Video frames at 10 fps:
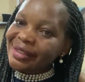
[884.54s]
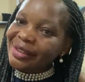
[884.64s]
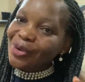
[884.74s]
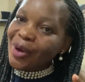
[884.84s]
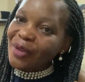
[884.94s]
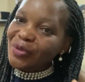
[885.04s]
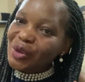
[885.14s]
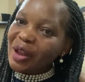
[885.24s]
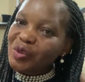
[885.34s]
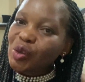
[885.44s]
you have to
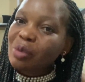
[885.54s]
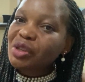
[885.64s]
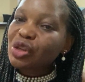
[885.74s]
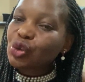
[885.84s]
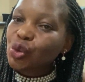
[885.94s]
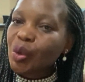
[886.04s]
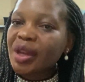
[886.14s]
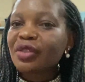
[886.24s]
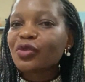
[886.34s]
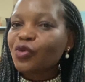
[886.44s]
have something
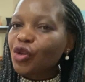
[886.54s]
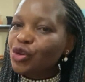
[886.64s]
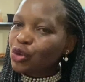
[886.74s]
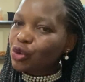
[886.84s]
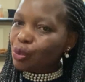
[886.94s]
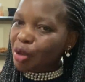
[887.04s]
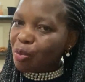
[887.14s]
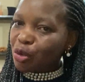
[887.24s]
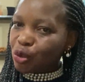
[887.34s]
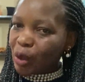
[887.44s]
doing for you to be
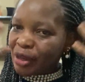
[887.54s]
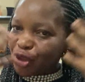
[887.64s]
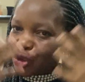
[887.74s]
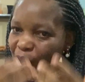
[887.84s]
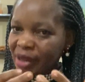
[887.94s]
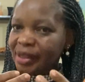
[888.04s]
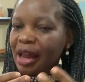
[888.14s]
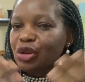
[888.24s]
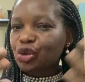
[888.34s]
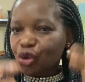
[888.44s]
able to attract
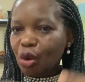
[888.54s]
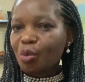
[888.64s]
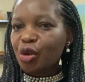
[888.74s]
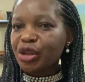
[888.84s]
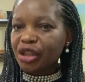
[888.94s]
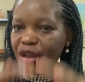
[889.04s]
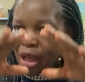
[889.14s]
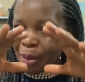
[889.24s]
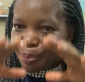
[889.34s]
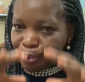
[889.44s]
and draw money
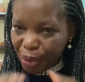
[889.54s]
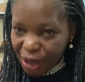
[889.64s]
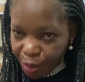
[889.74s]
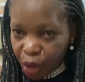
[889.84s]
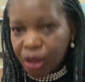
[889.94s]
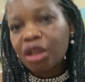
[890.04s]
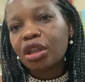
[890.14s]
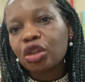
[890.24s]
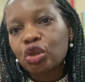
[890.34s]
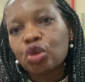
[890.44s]
and bring
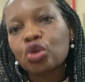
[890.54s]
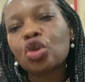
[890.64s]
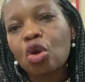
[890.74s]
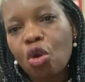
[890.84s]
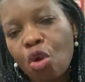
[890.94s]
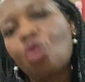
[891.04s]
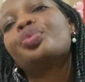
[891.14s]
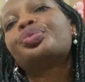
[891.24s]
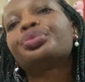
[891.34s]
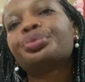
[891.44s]
money into your
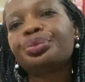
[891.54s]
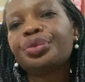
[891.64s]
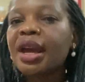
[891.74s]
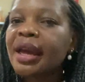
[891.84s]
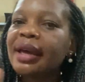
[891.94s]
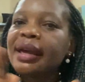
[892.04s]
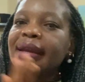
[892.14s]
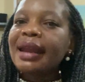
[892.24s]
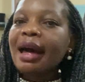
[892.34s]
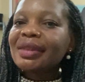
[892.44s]
home.
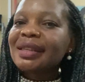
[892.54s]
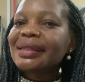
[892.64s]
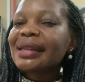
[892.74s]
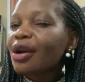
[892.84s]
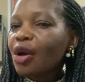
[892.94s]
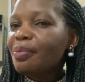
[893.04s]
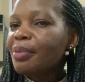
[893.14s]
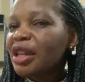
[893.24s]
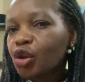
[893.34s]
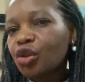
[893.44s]
Now, the second
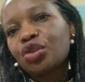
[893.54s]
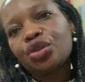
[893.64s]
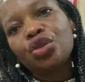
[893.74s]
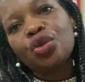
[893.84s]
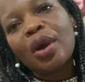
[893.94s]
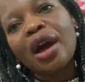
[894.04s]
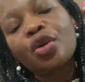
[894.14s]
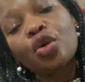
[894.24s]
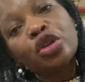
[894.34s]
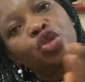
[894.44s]
method you are
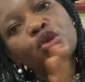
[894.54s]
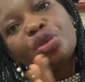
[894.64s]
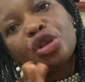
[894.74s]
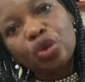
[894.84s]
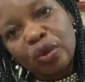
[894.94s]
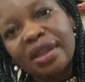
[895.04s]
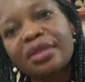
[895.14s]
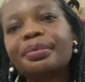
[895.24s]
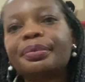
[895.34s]
going to be using,